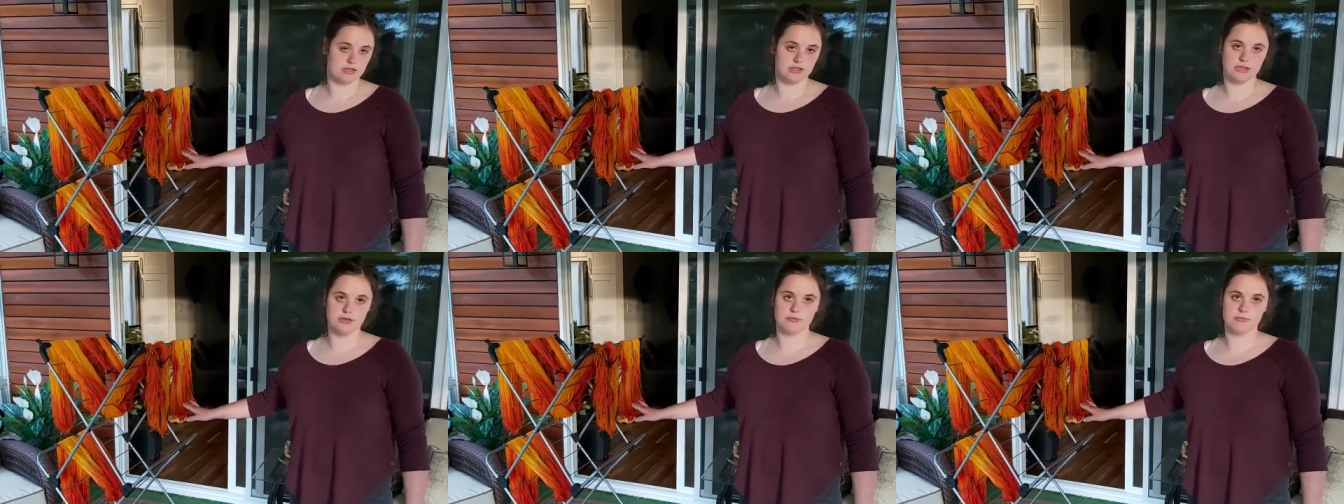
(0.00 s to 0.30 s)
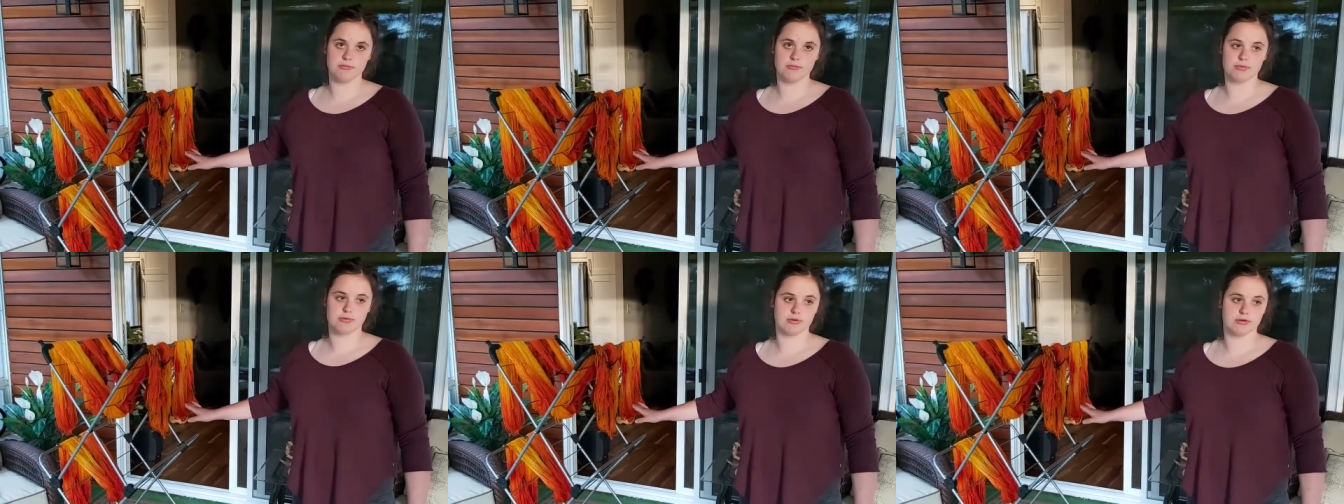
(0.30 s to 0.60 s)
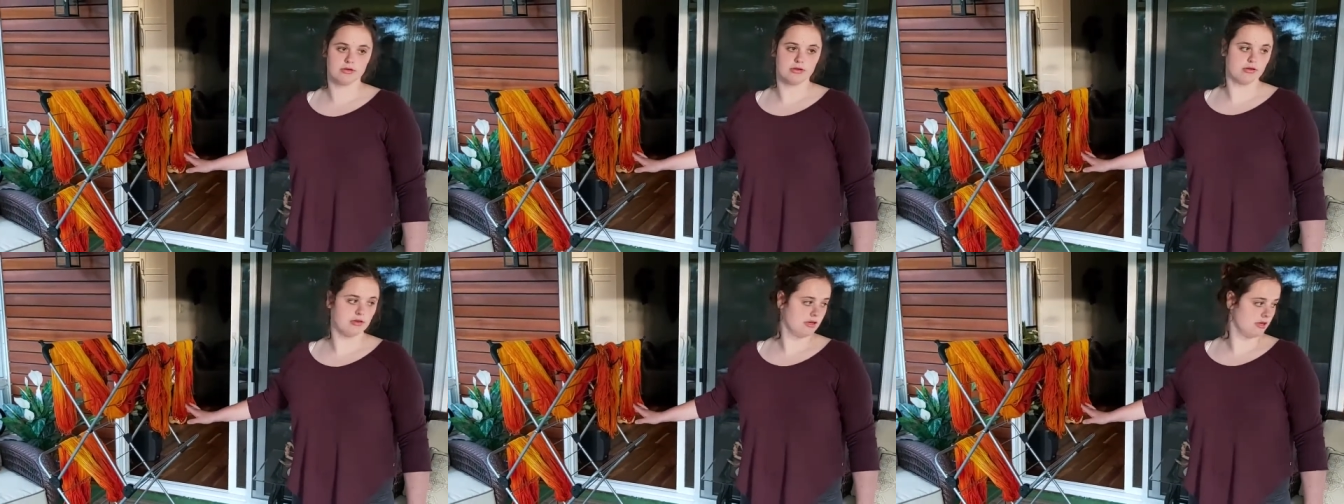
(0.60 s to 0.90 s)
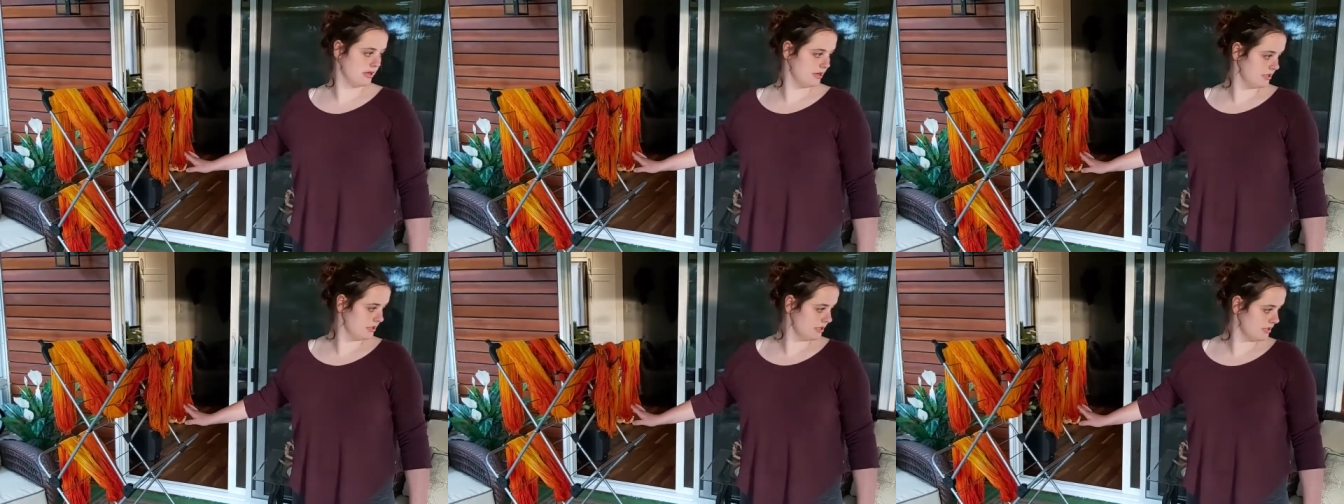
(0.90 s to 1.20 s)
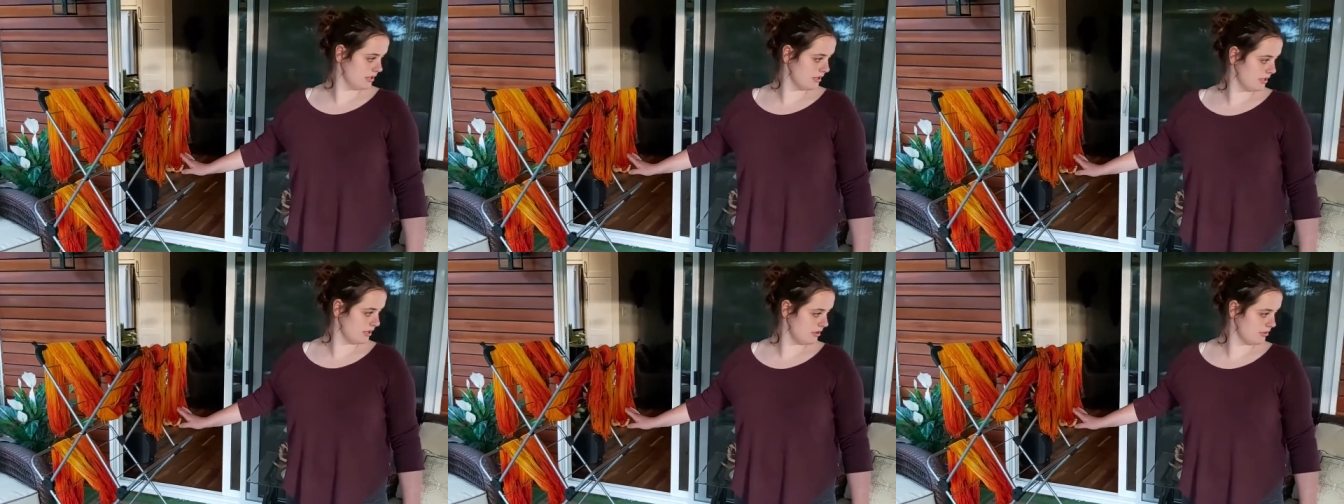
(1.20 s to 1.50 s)
clip, and
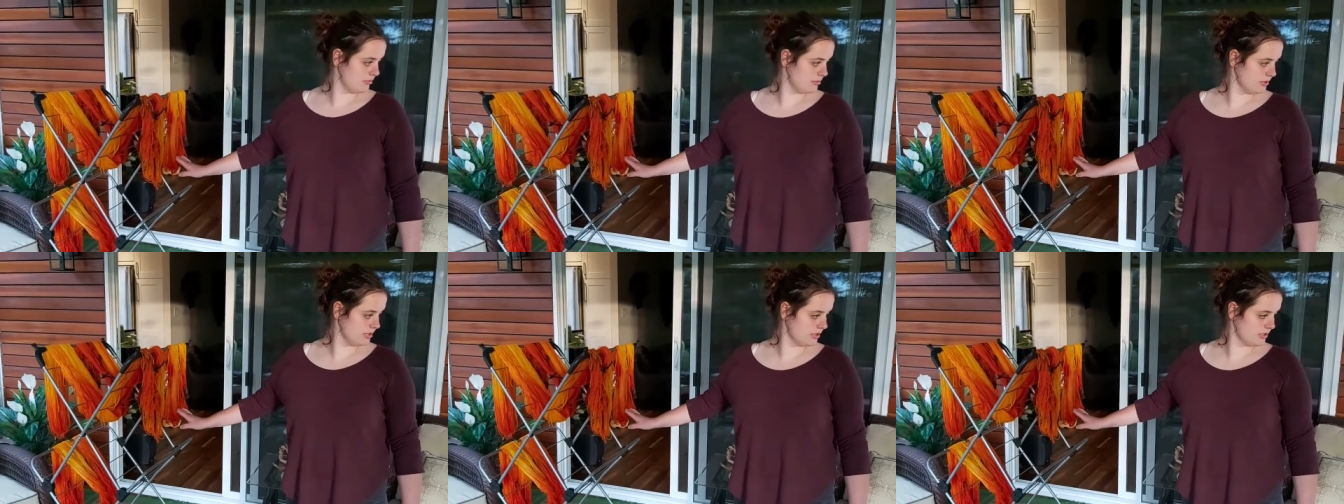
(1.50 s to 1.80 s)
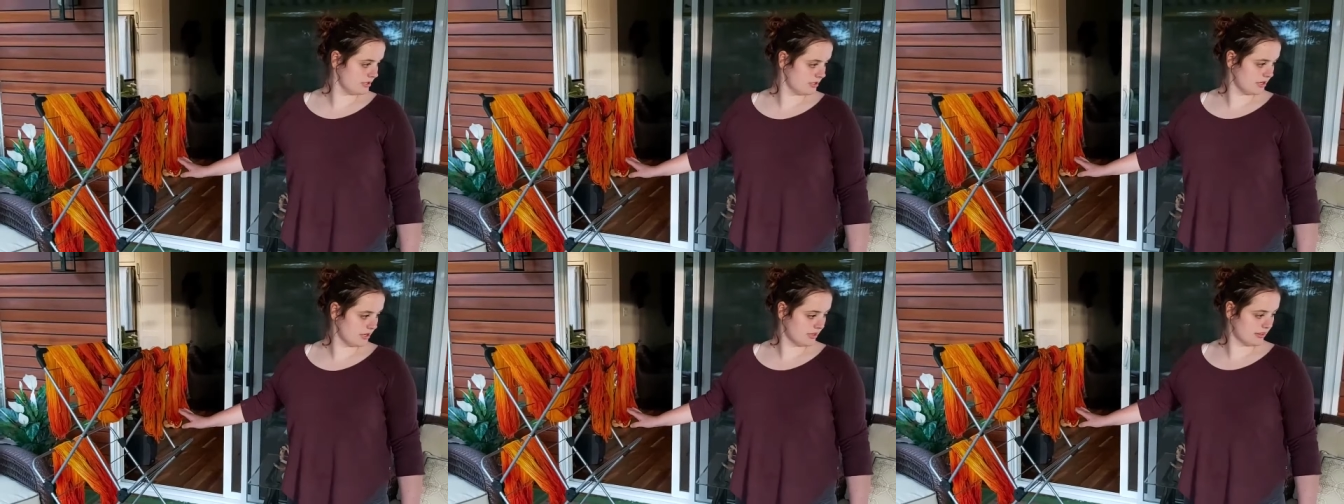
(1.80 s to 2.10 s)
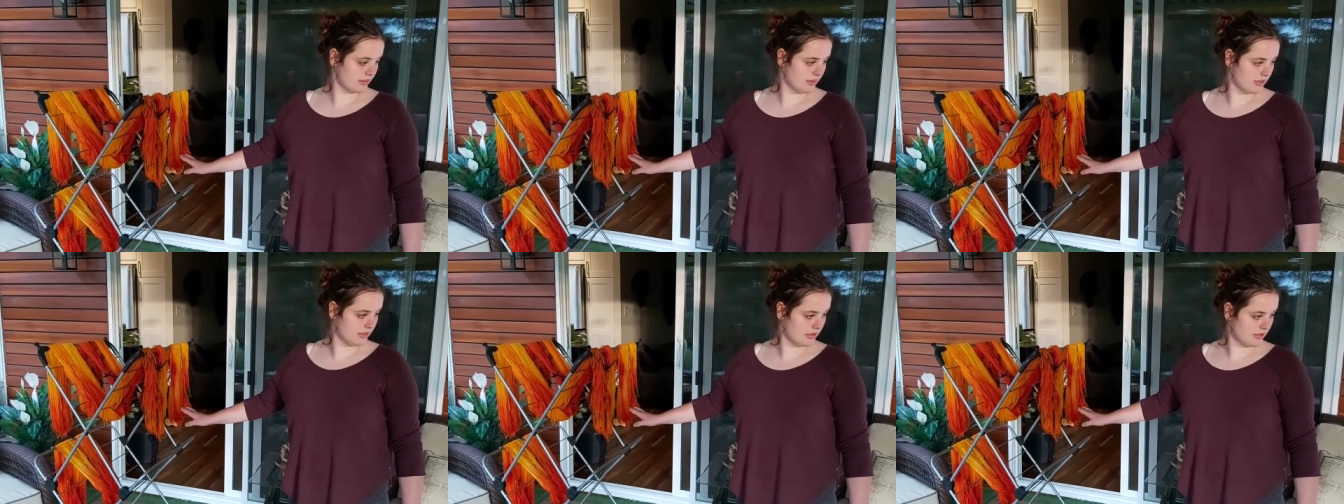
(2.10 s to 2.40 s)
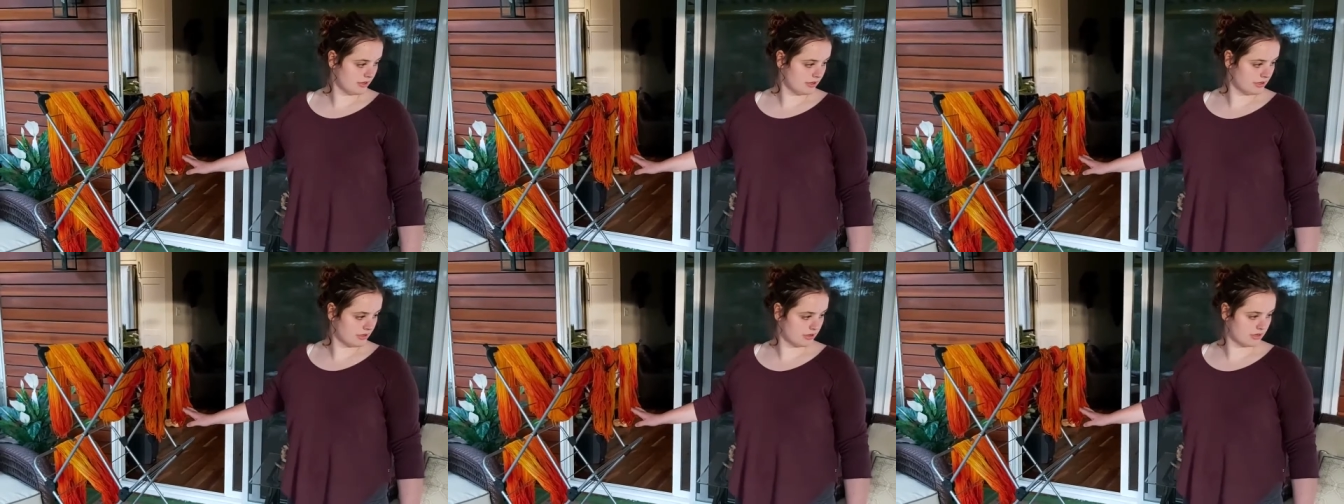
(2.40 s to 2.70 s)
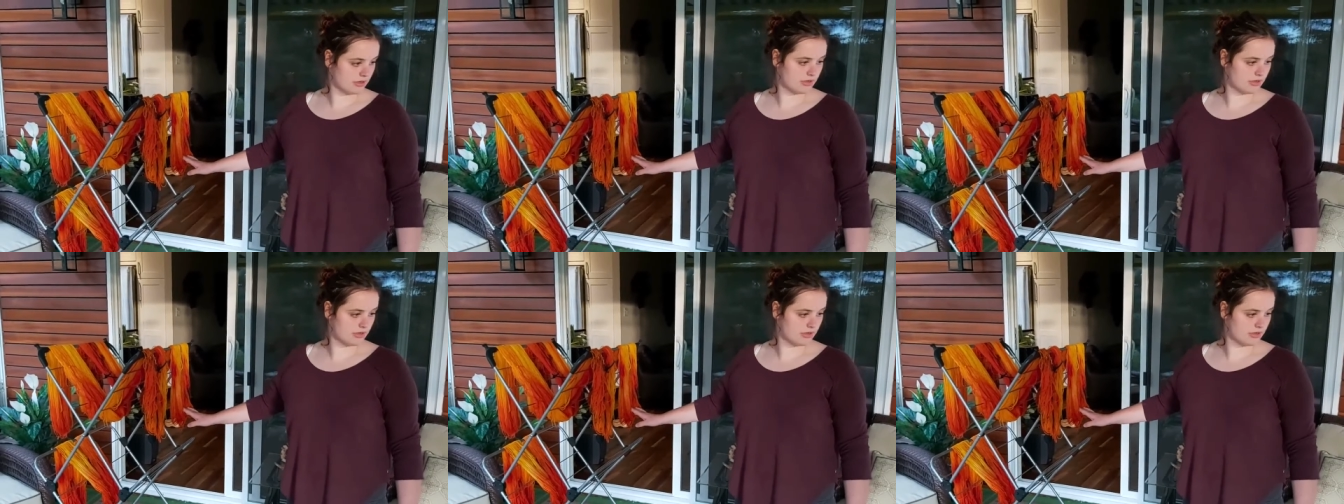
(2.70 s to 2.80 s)
then that'll be it, I think.